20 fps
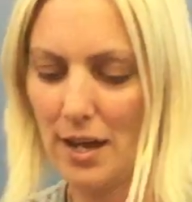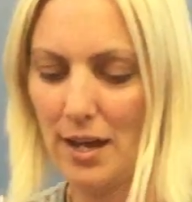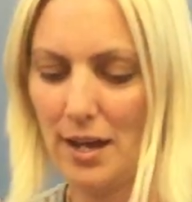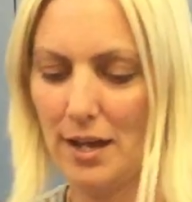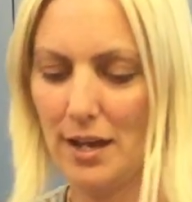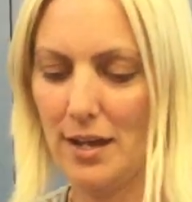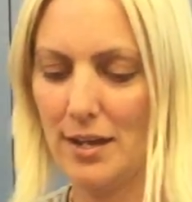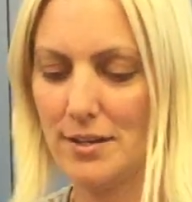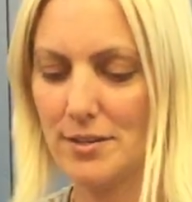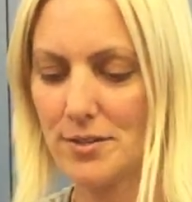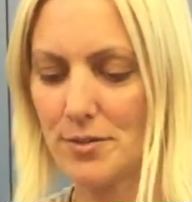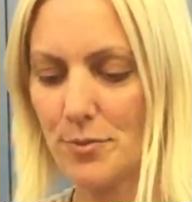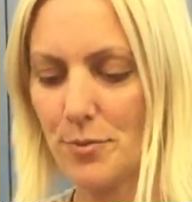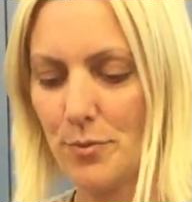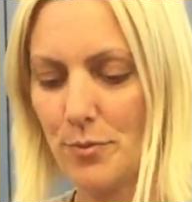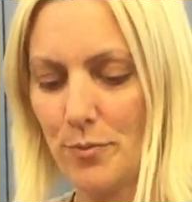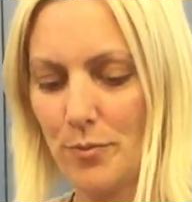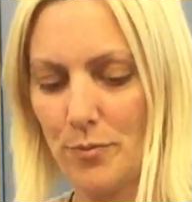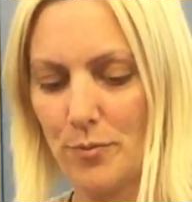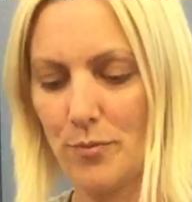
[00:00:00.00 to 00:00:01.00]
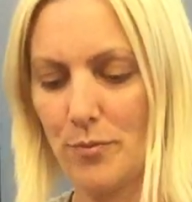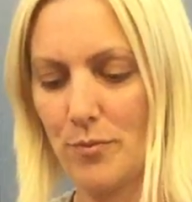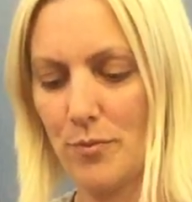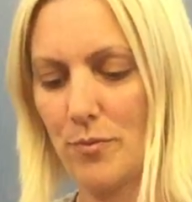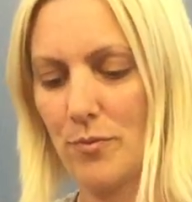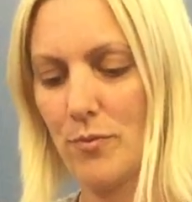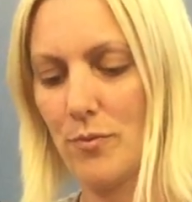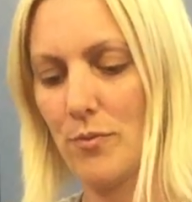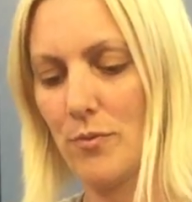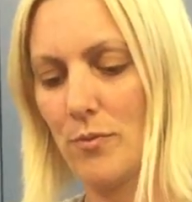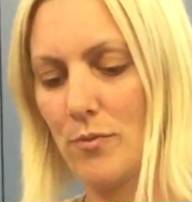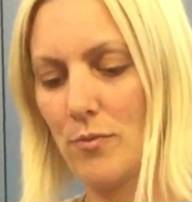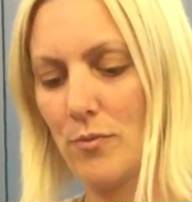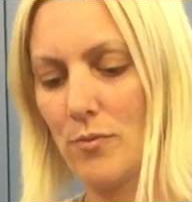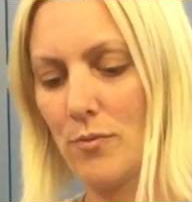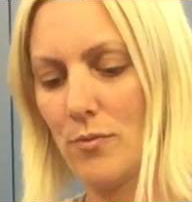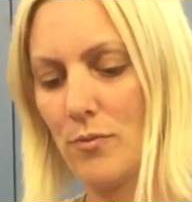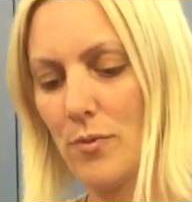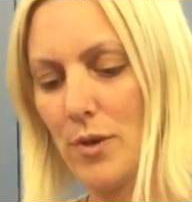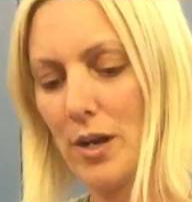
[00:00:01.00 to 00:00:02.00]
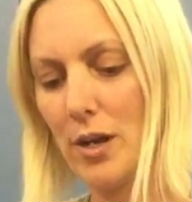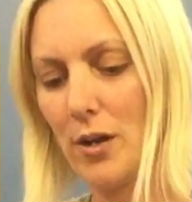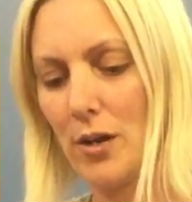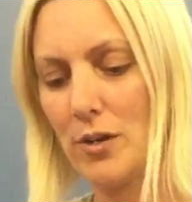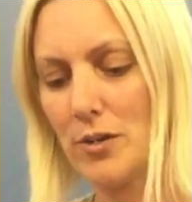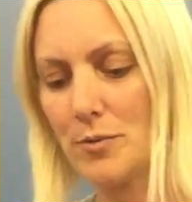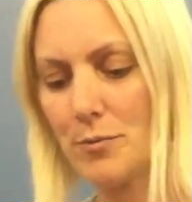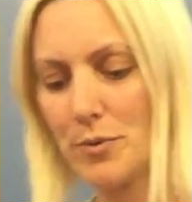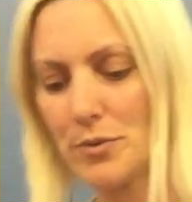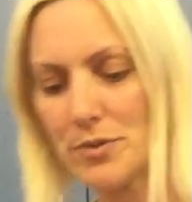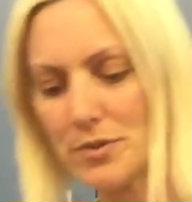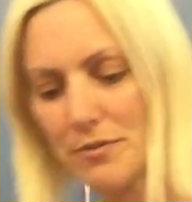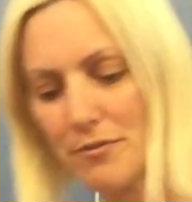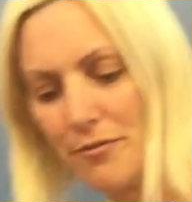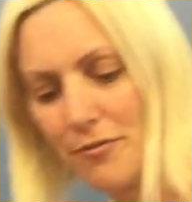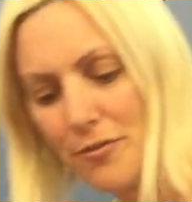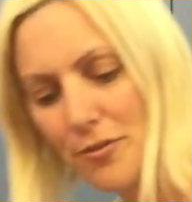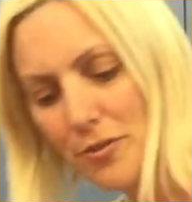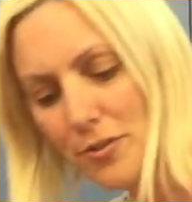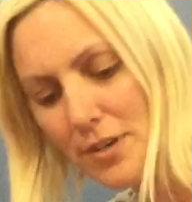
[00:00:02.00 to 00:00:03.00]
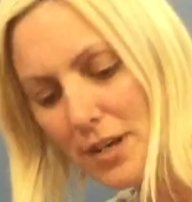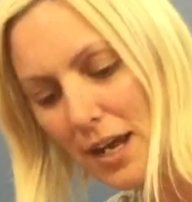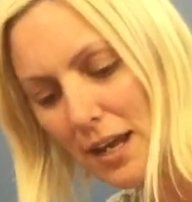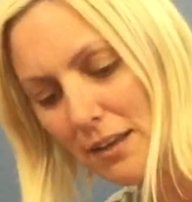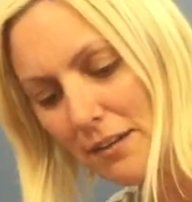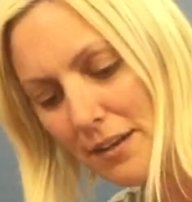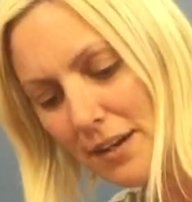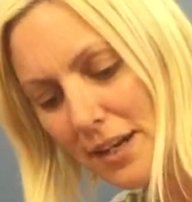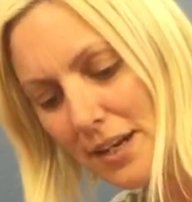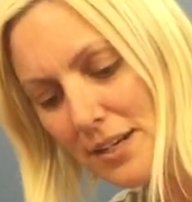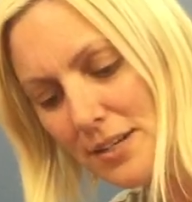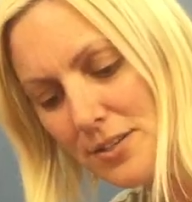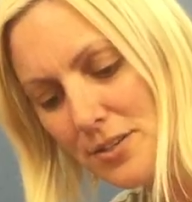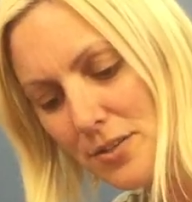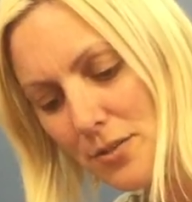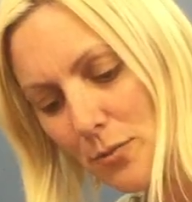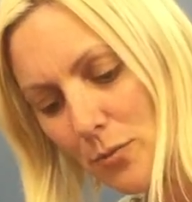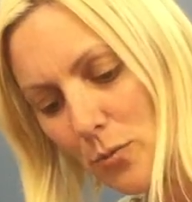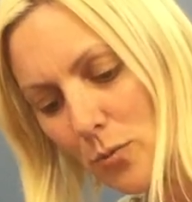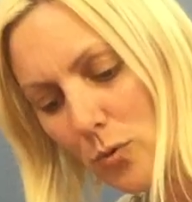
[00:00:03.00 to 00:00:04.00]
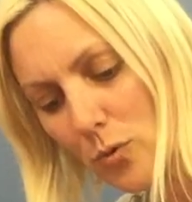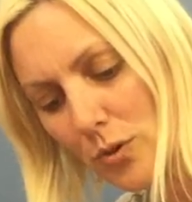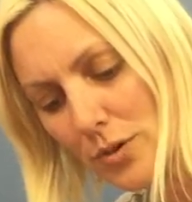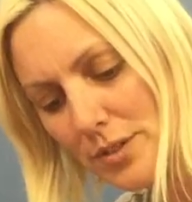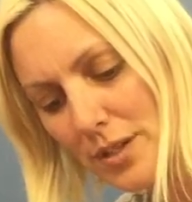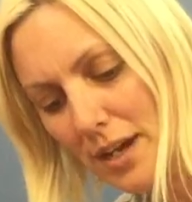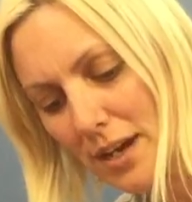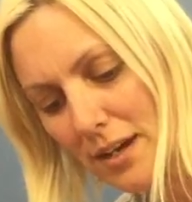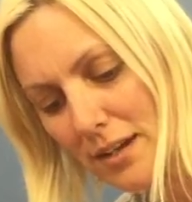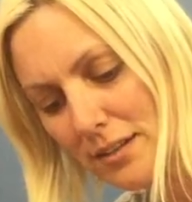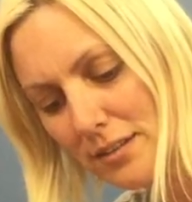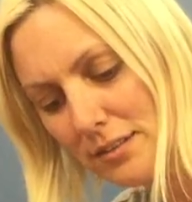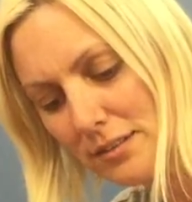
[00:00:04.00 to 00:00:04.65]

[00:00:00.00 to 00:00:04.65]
And we're going to put some food colouring into the water.